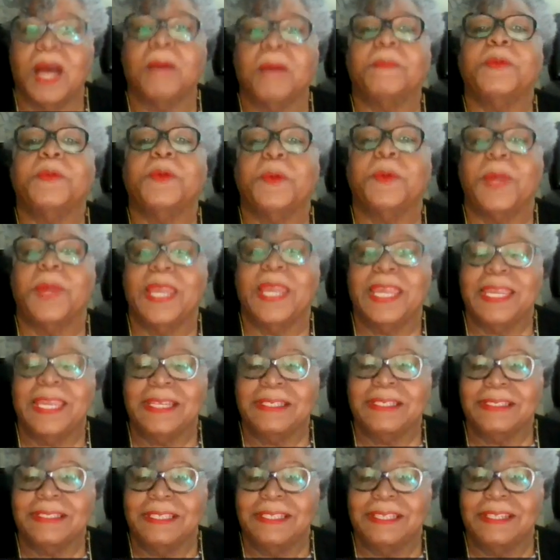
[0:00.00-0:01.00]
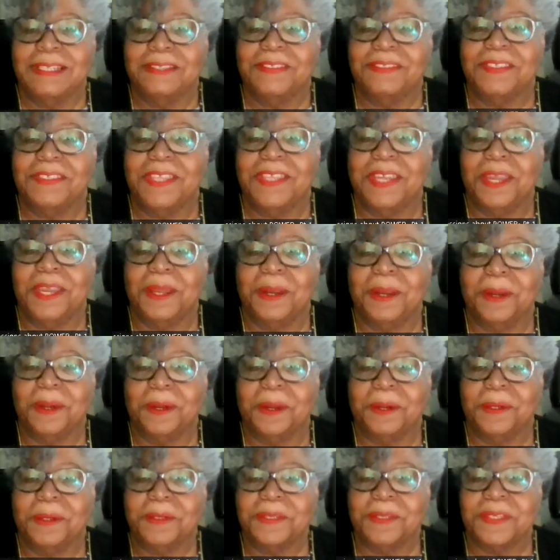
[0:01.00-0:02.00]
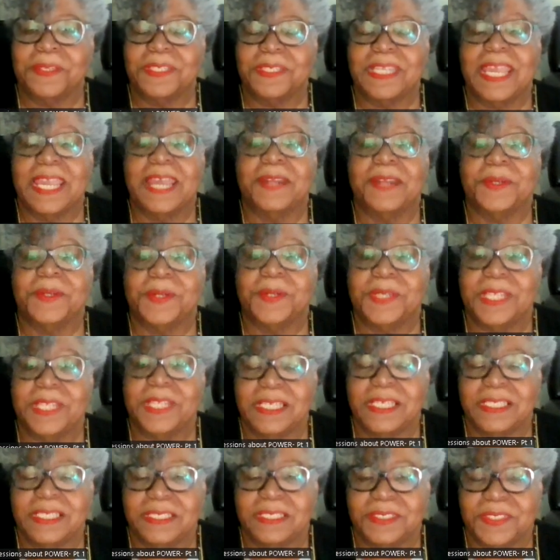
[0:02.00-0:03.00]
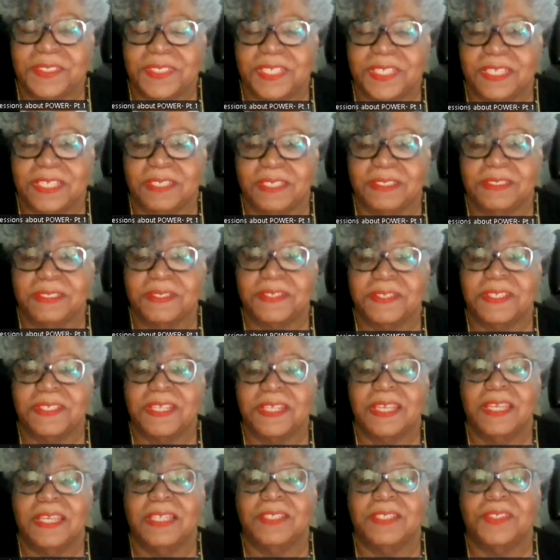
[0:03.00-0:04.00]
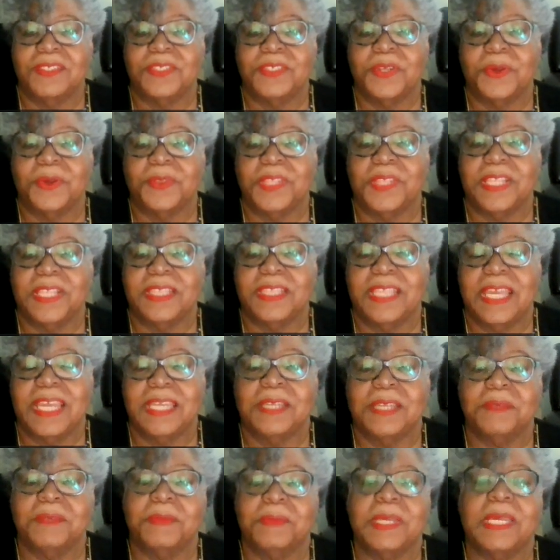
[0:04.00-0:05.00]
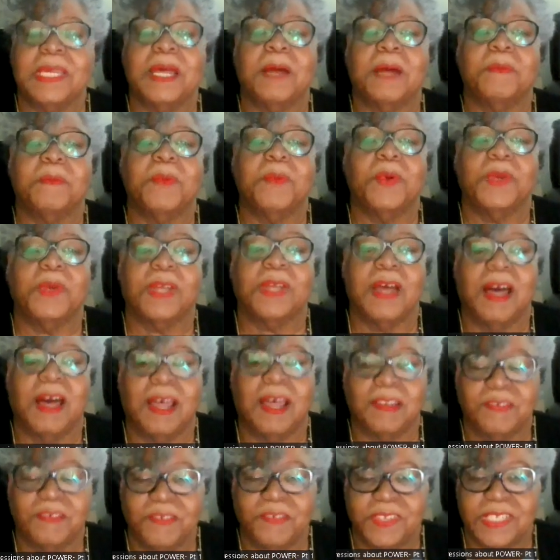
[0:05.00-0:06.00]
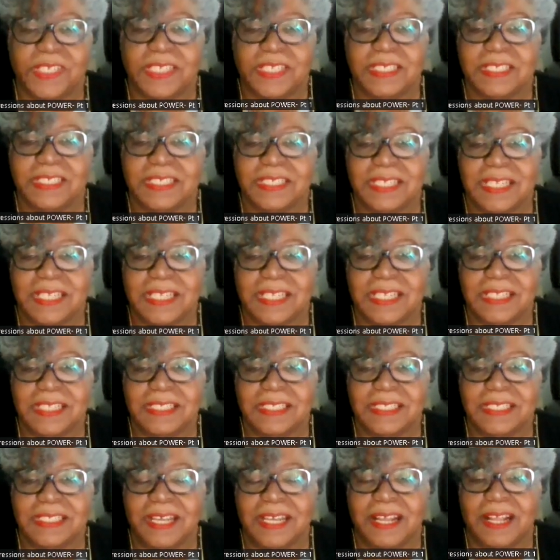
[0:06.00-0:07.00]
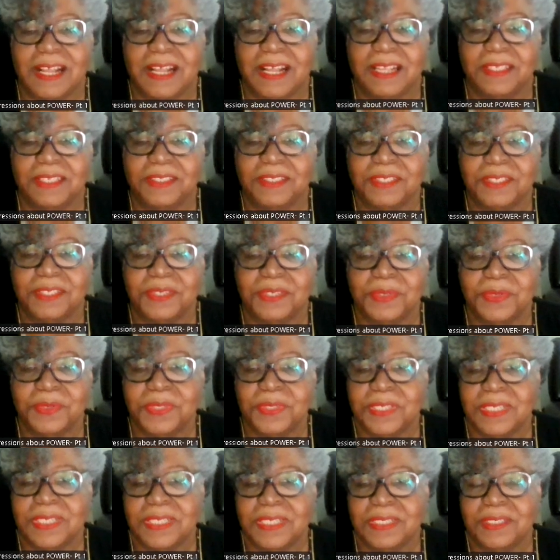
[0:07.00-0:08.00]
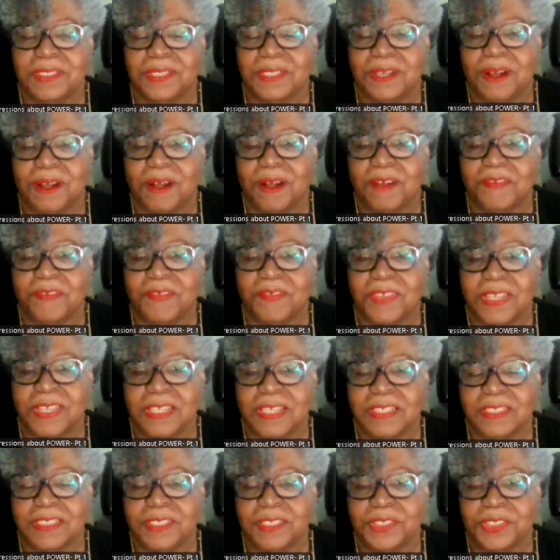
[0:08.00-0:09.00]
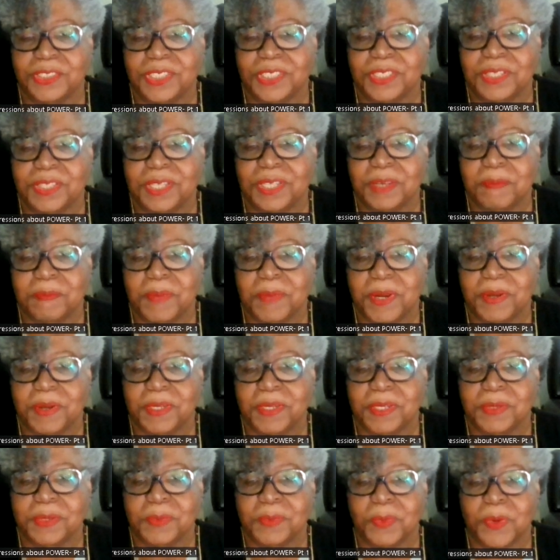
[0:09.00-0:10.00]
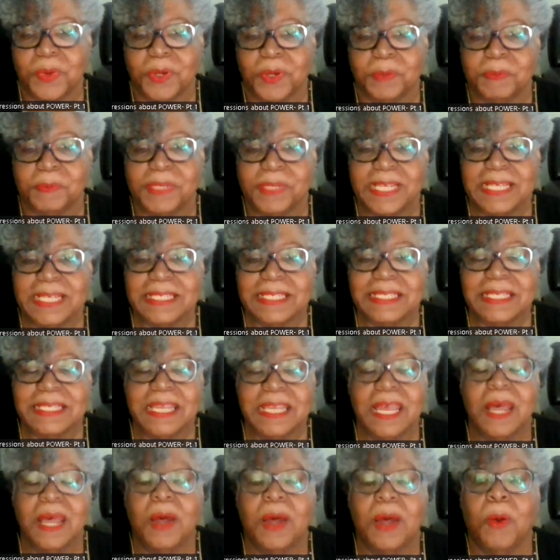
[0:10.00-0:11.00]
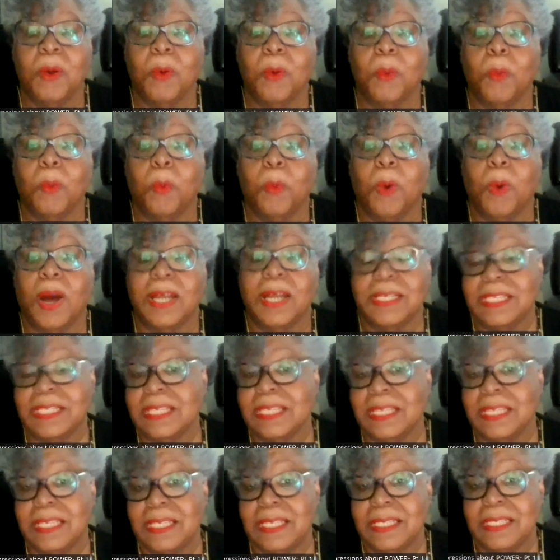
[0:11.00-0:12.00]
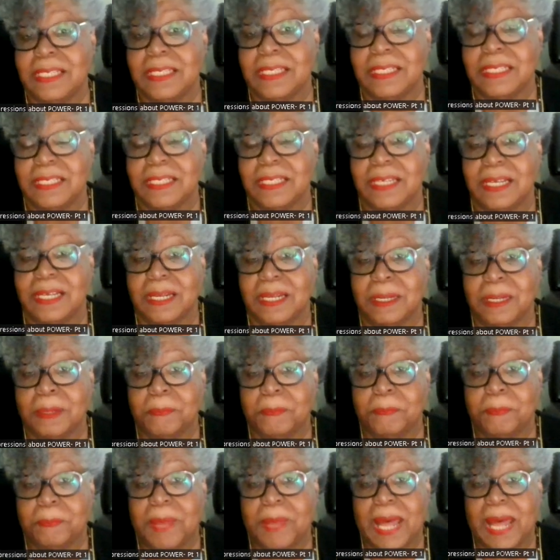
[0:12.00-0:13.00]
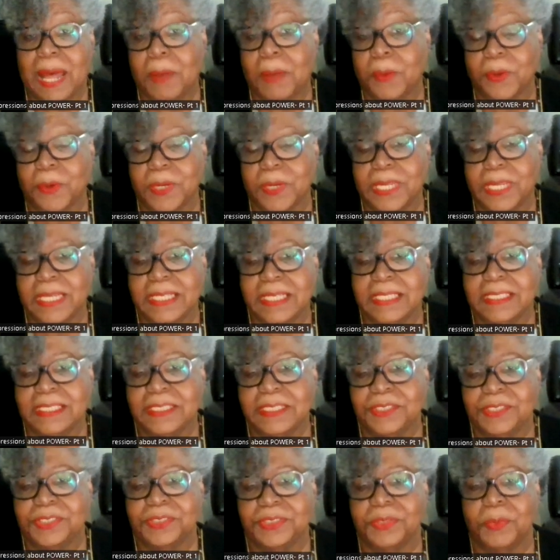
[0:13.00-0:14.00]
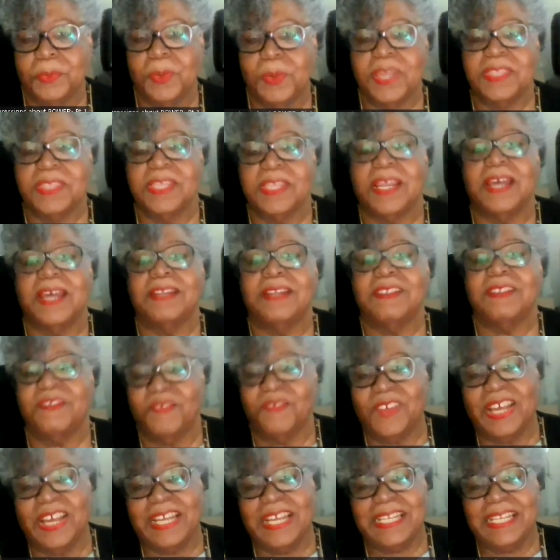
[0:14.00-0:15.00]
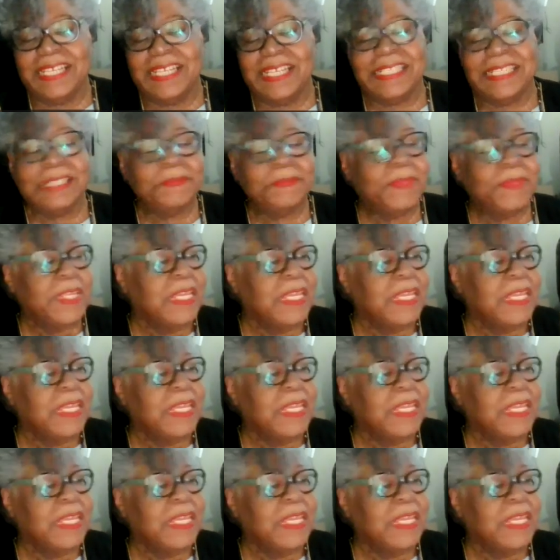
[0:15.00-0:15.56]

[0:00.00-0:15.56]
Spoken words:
upgrade their standard English skills so that they can become more confident in the usage of English in the American workplace. What is power English? The way that I define it